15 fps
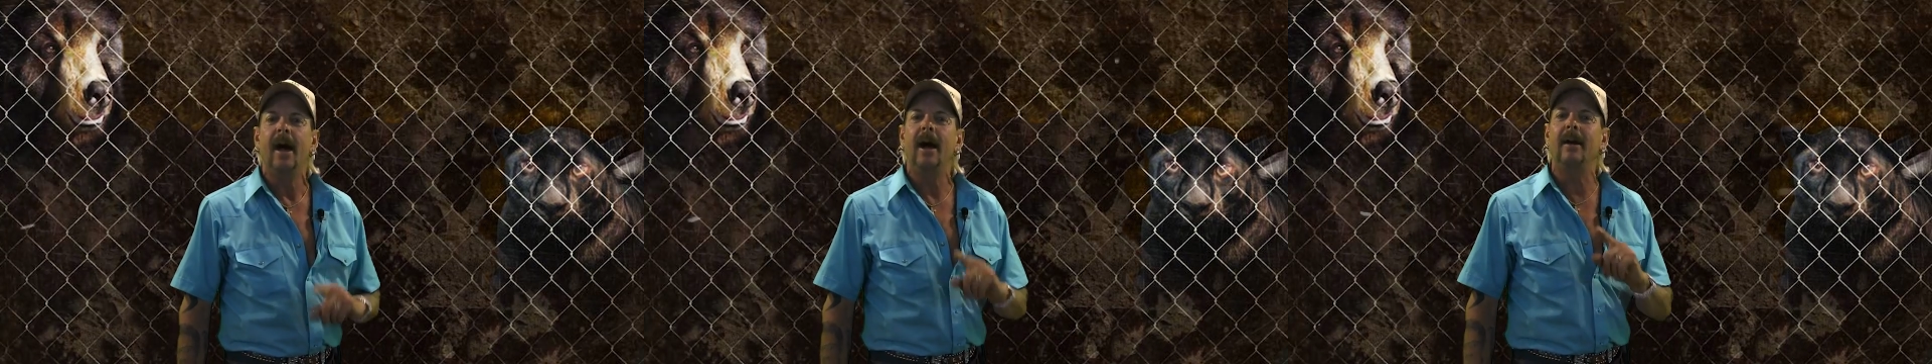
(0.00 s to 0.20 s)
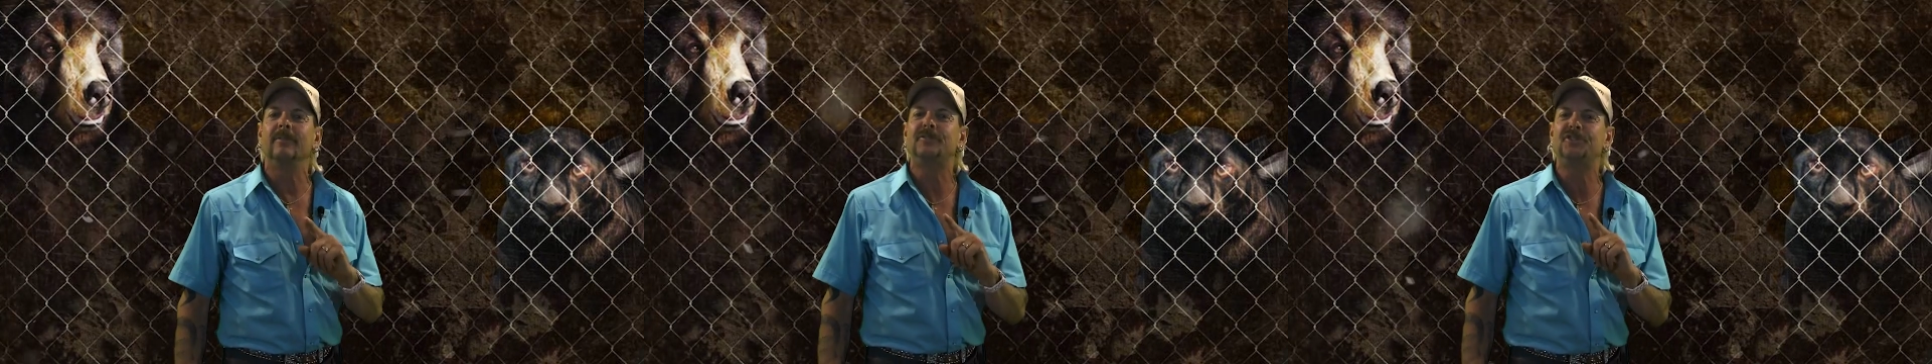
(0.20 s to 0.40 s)

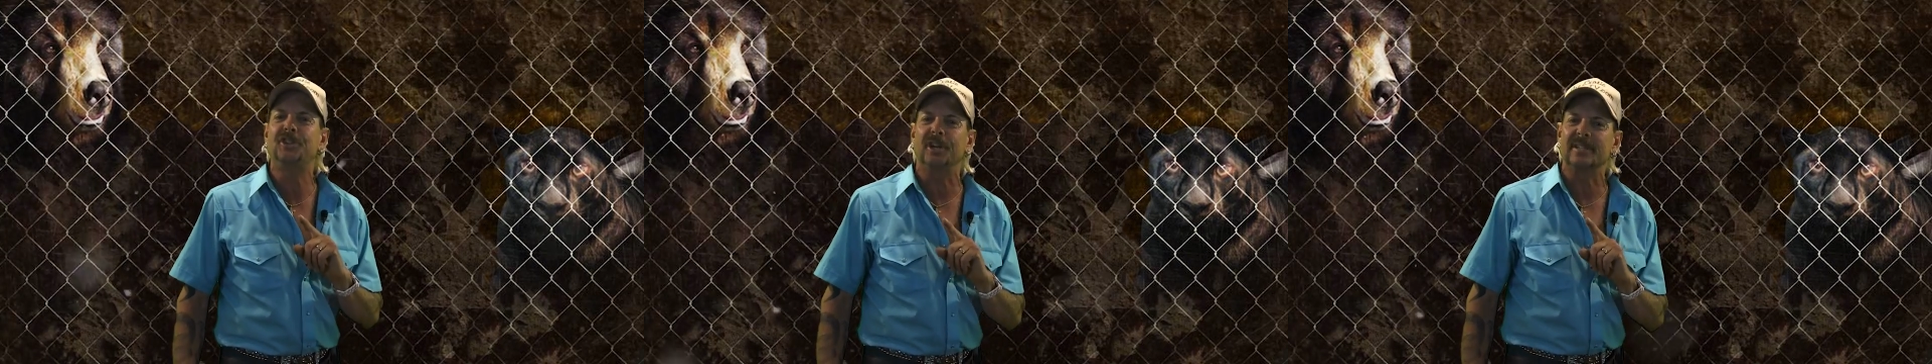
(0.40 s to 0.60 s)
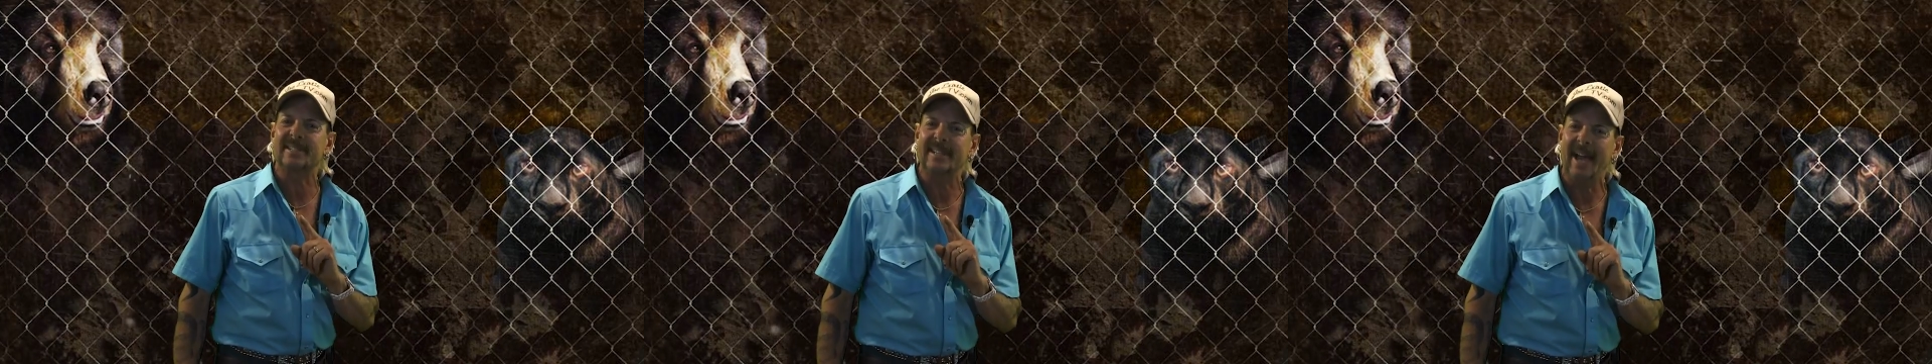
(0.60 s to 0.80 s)
of
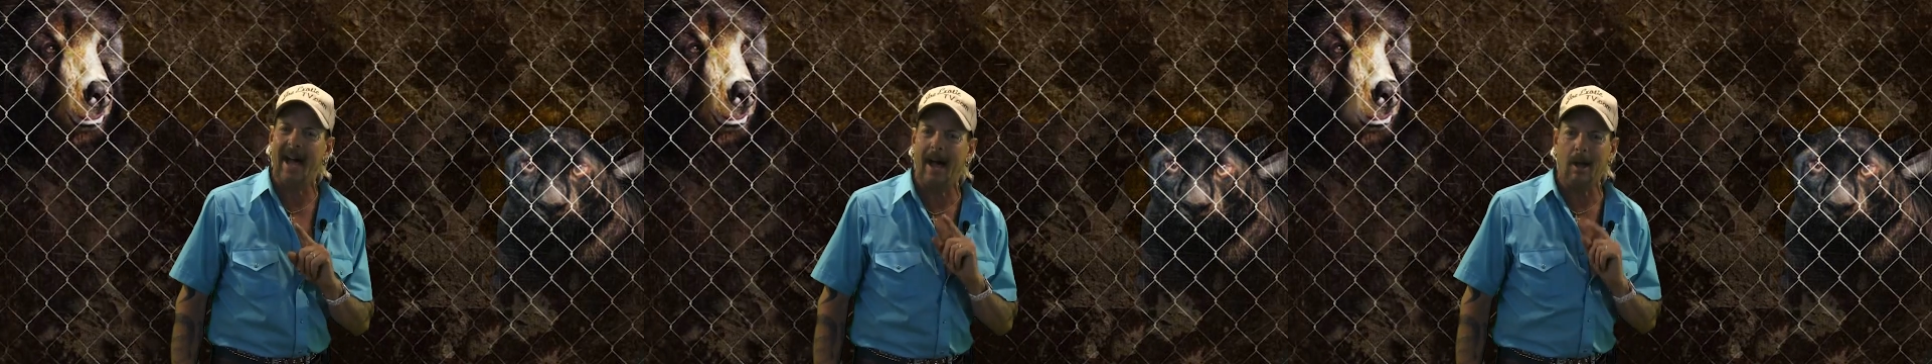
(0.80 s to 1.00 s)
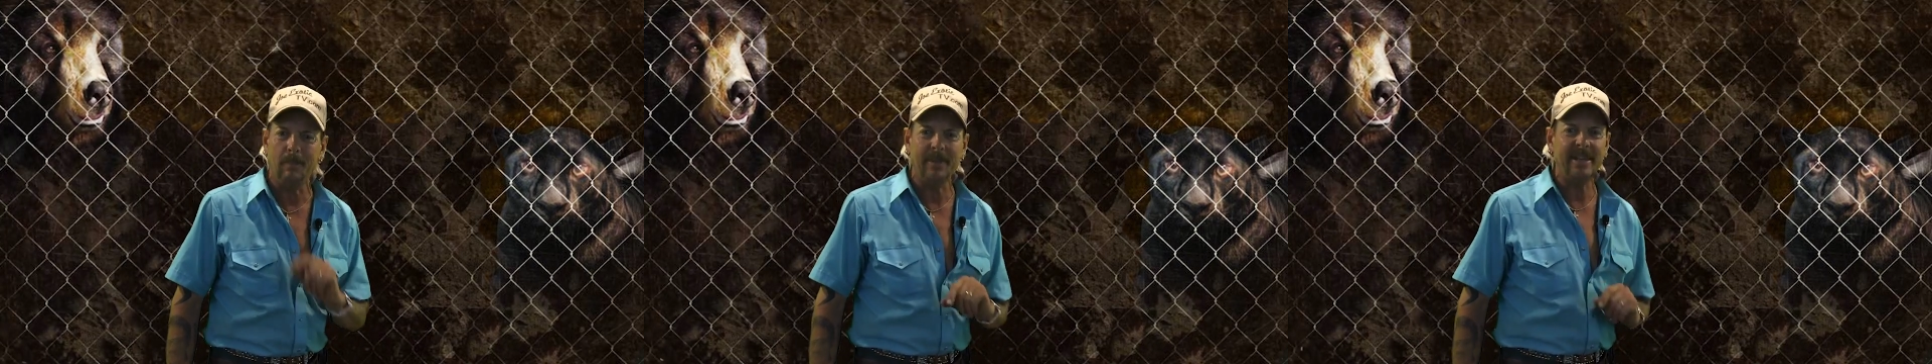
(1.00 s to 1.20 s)
just
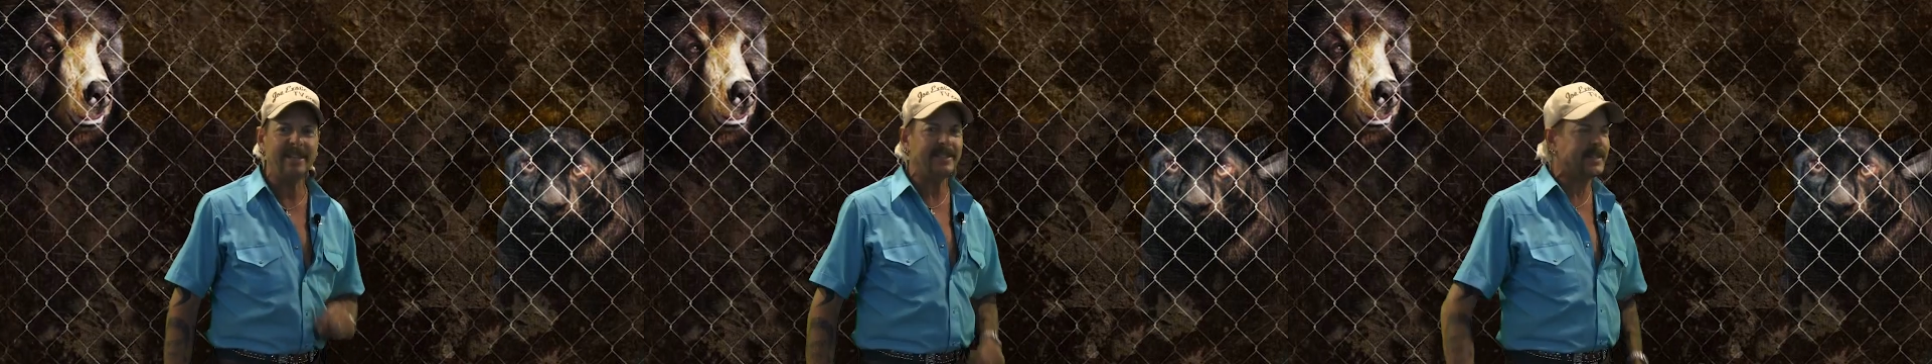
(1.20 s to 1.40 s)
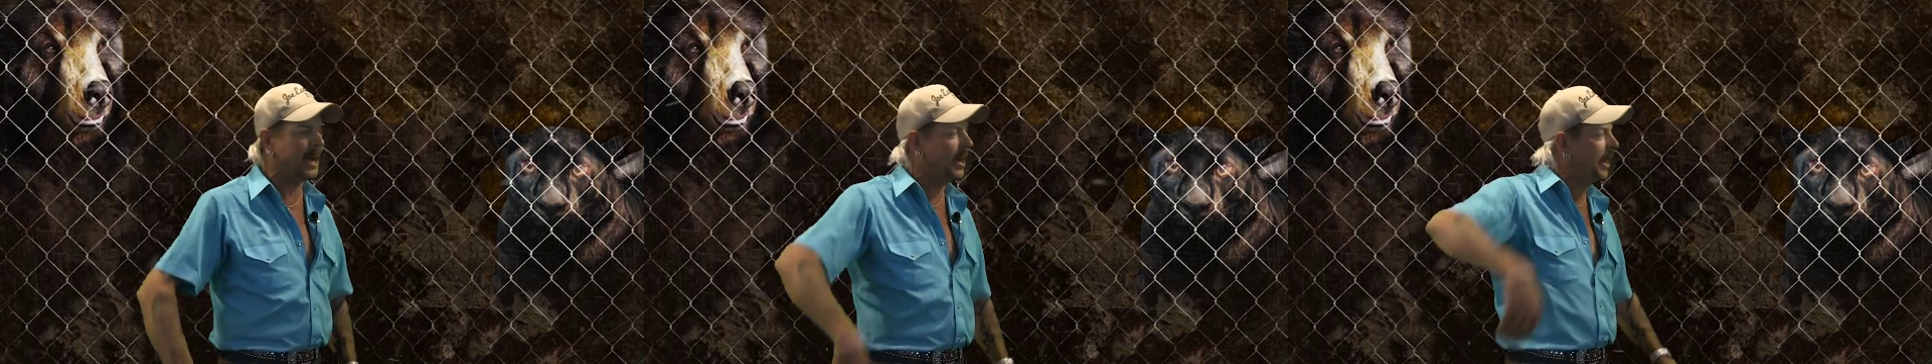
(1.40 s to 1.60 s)
how
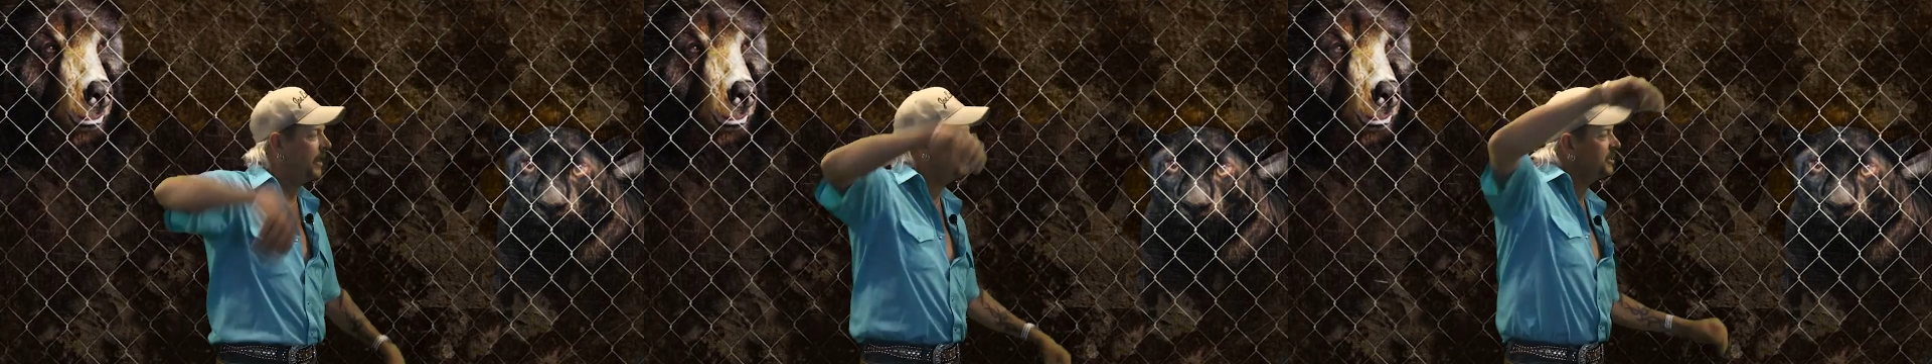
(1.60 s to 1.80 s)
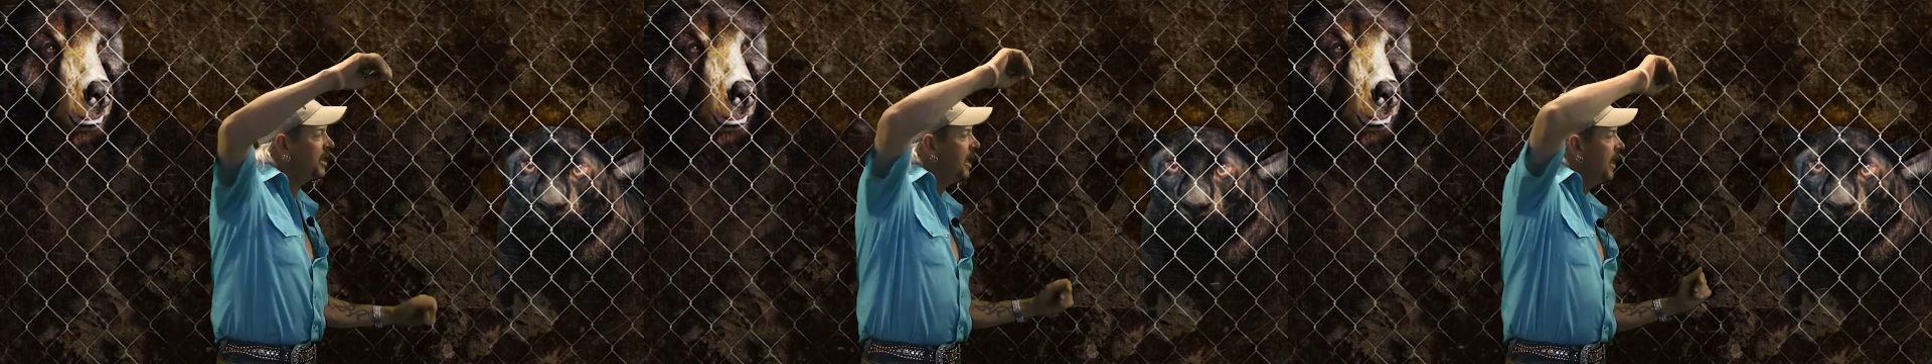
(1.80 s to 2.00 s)
many
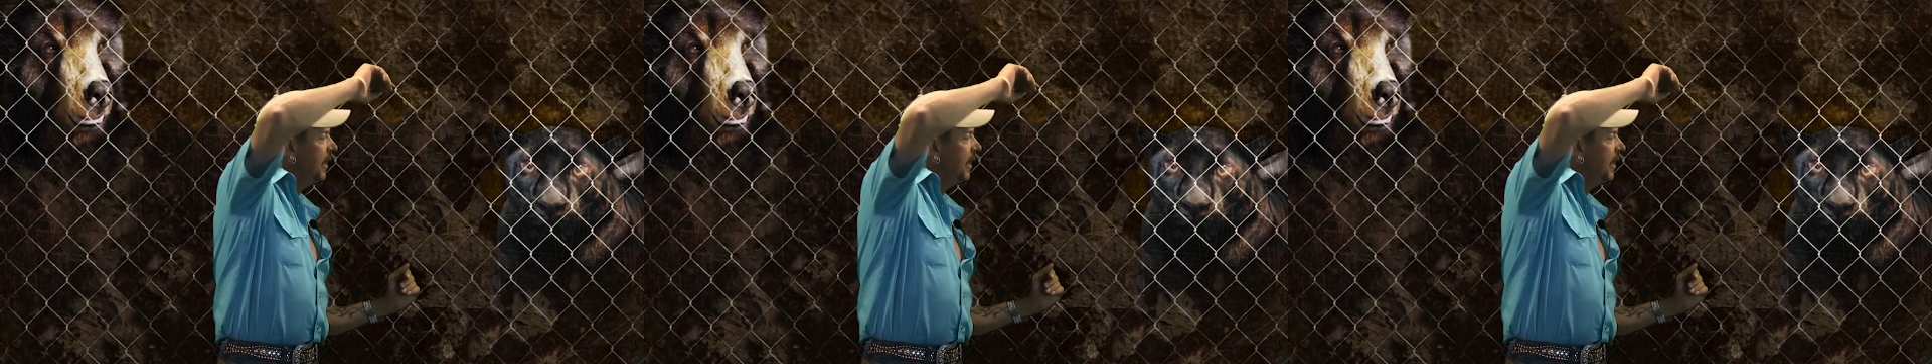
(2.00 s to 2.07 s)
times